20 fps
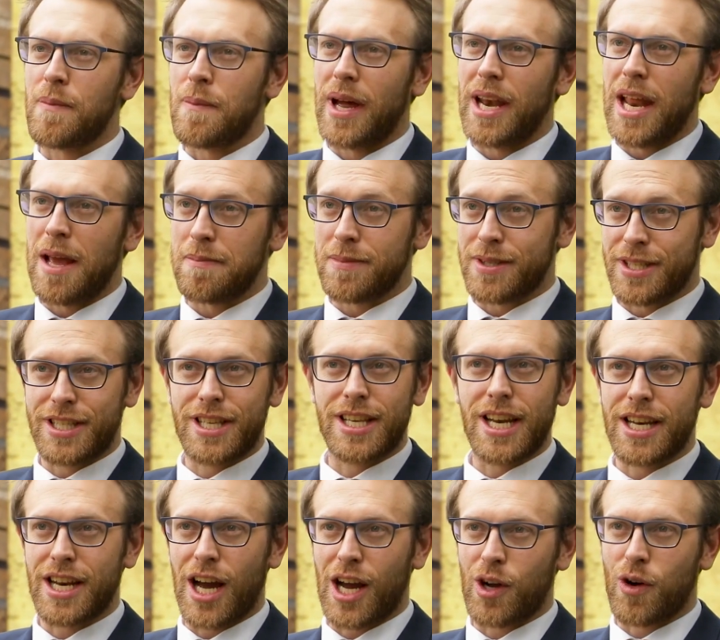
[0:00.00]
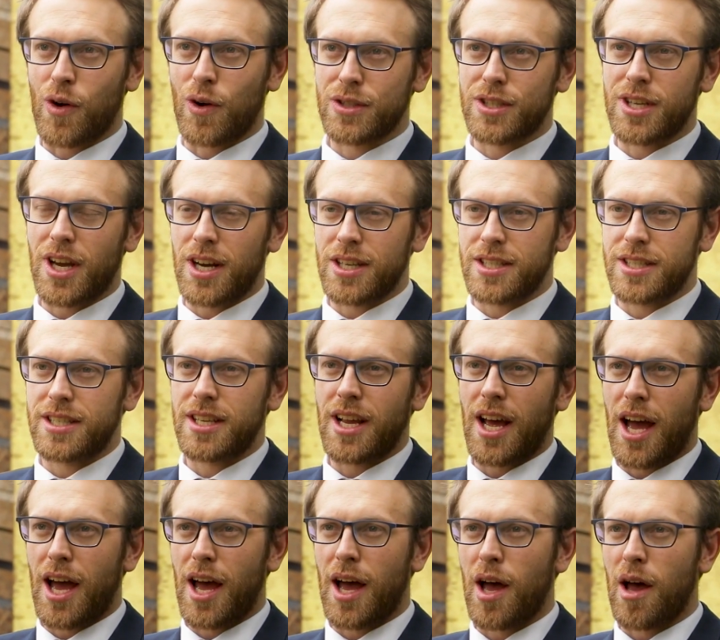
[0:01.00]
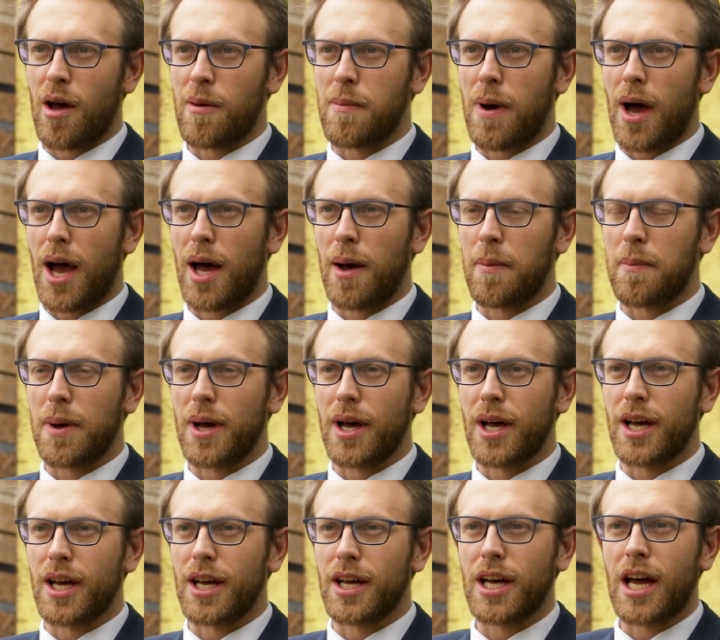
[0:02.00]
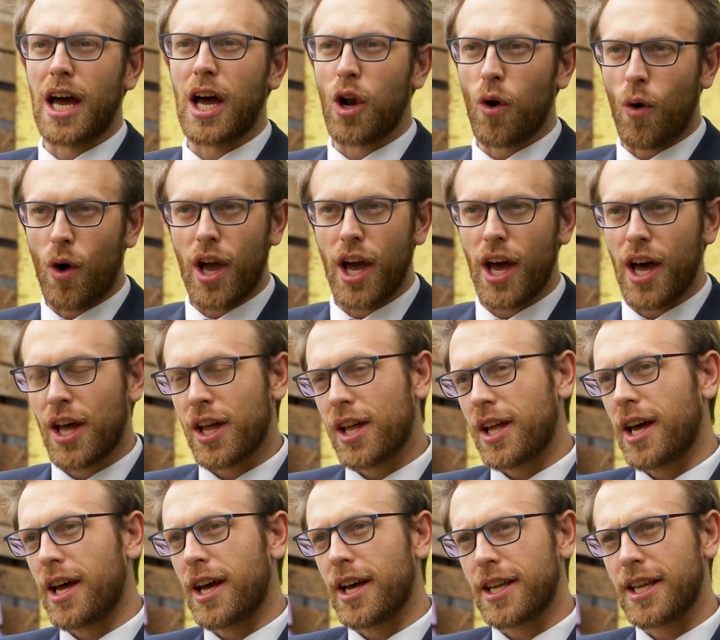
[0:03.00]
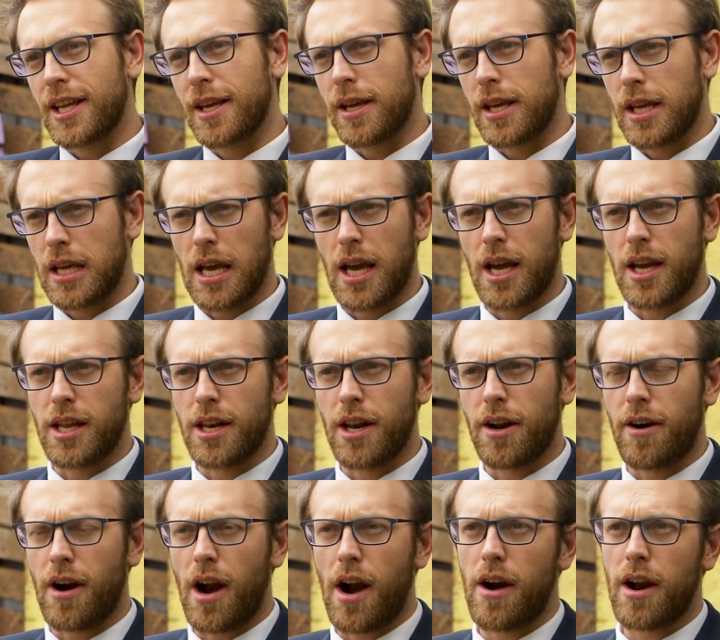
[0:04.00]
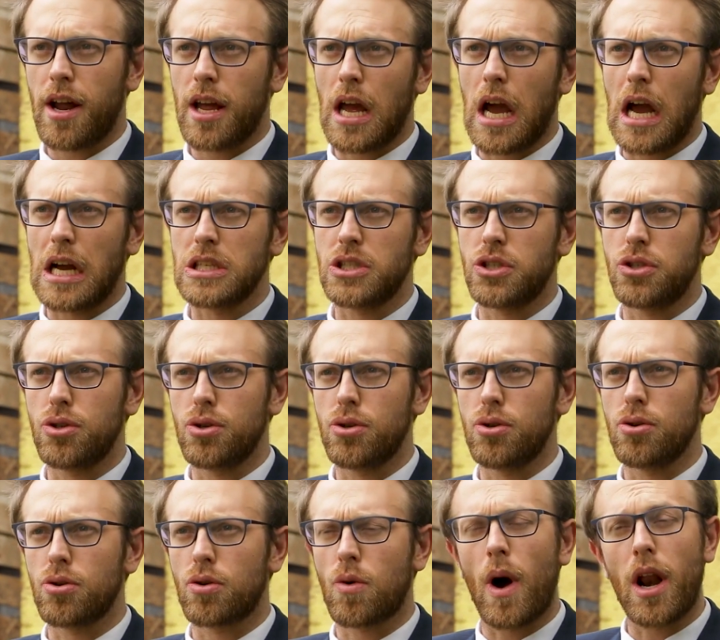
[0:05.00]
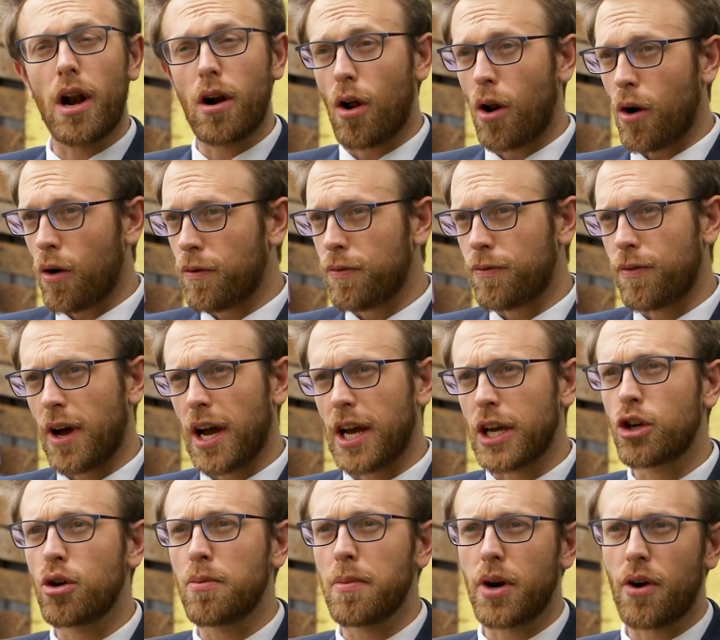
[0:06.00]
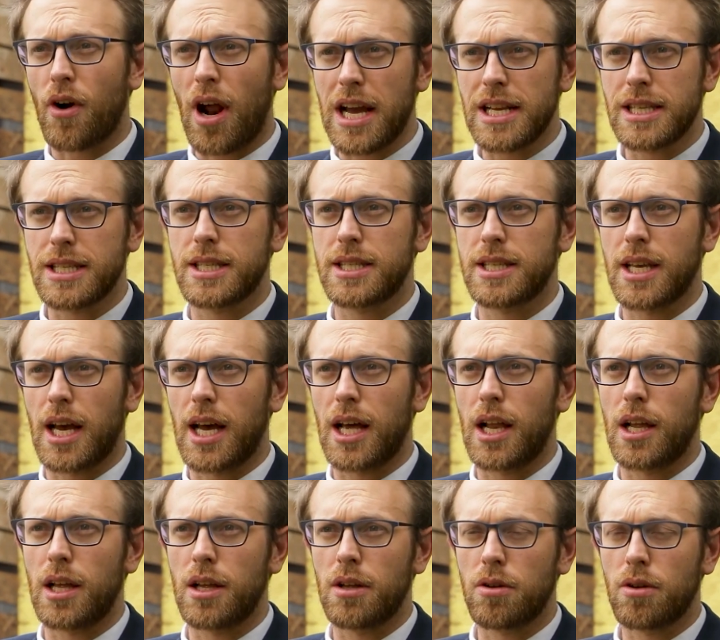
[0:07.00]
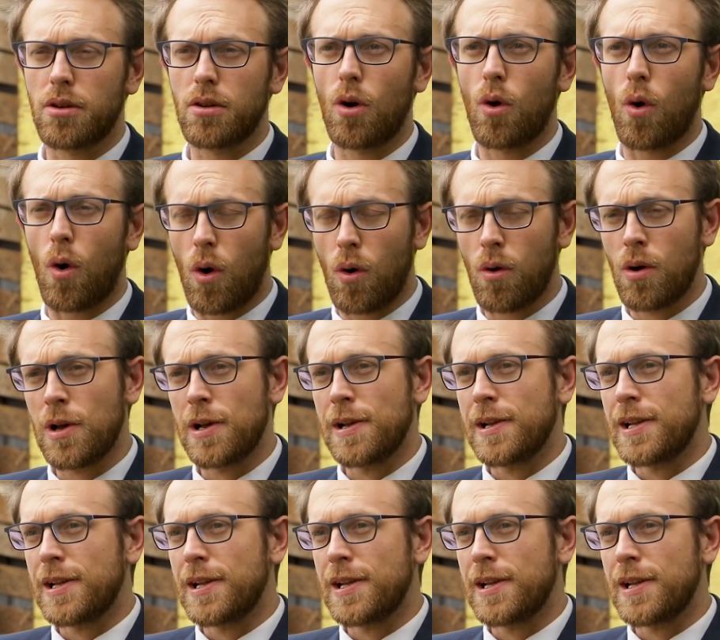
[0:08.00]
my name's Doug Coltart. I'm a lawyer here in Harare. I do quite a lot of human rights law.